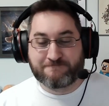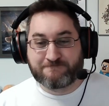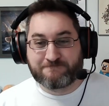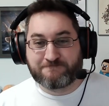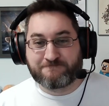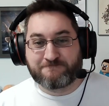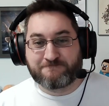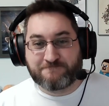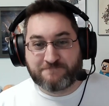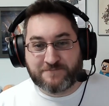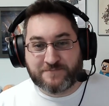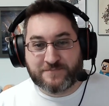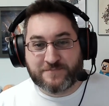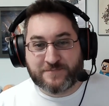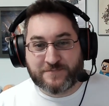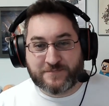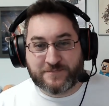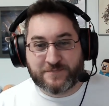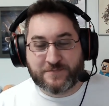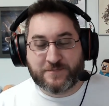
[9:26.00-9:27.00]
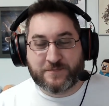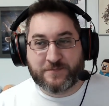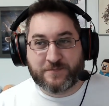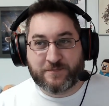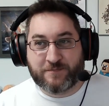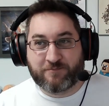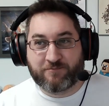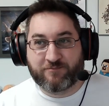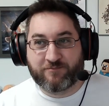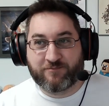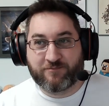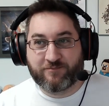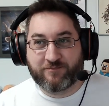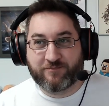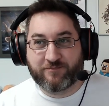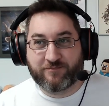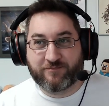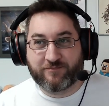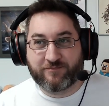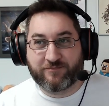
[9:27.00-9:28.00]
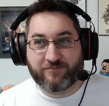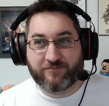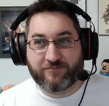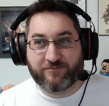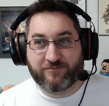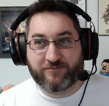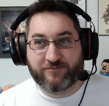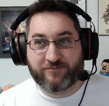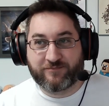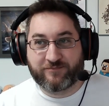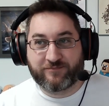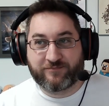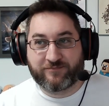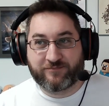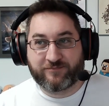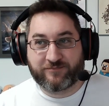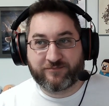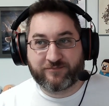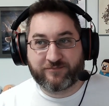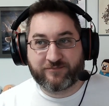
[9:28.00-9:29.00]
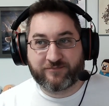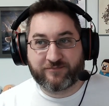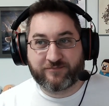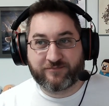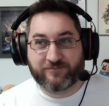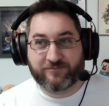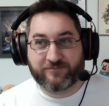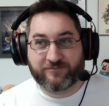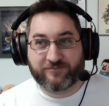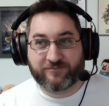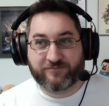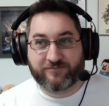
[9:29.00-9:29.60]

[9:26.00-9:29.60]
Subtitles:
[no speech]